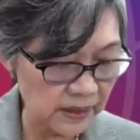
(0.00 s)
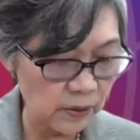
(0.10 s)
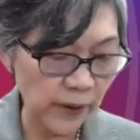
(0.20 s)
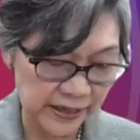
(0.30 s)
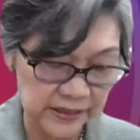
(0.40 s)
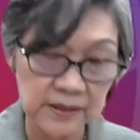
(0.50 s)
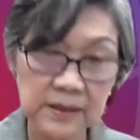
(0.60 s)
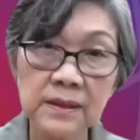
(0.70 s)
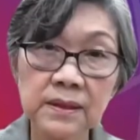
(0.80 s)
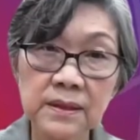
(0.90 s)
west
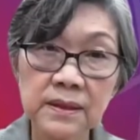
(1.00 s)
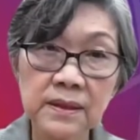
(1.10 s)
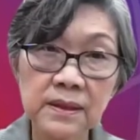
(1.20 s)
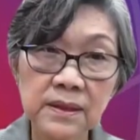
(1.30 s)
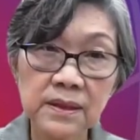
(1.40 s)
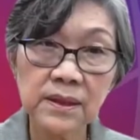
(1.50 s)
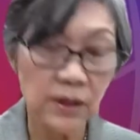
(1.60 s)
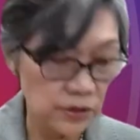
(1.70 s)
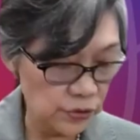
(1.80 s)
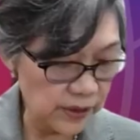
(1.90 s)

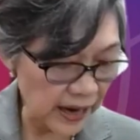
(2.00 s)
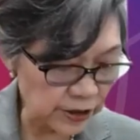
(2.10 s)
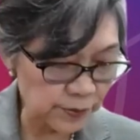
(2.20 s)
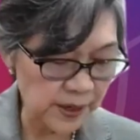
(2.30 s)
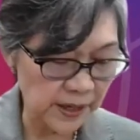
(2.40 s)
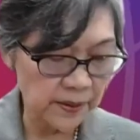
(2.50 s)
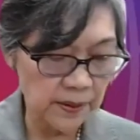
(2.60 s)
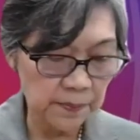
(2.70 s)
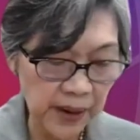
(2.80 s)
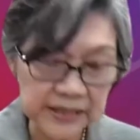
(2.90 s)
to Kashmir,
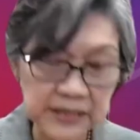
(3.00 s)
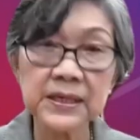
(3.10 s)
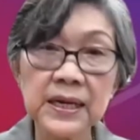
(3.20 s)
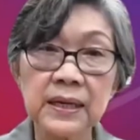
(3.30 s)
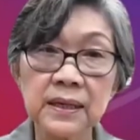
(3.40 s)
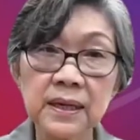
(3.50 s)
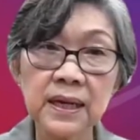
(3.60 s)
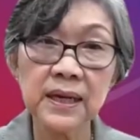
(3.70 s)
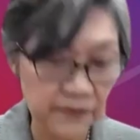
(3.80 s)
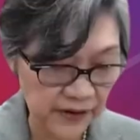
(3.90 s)
Pakistan,
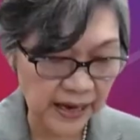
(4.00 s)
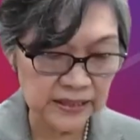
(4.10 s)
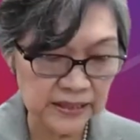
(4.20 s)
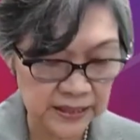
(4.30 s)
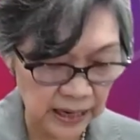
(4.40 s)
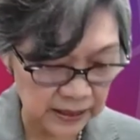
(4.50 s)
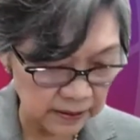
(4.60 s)
and Afghanistan.